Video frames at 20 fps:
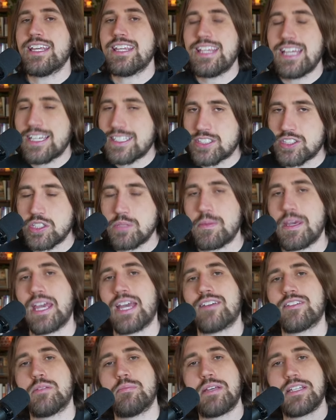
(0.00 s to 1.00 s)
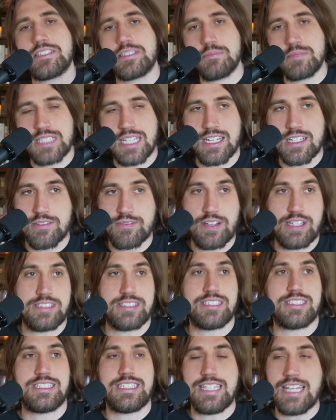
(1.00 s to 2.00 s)
yes, you may have to make some
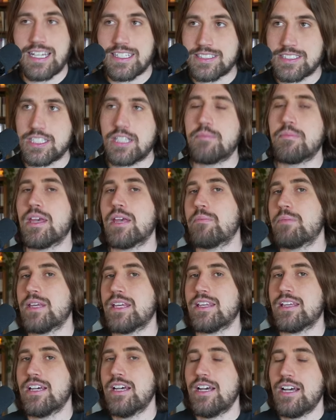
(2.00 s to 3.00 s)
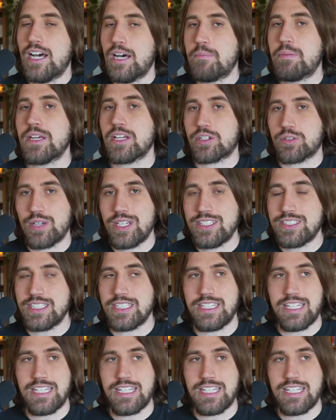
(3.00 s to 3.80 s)
sacrifices. Yes, it may be a bit crazy.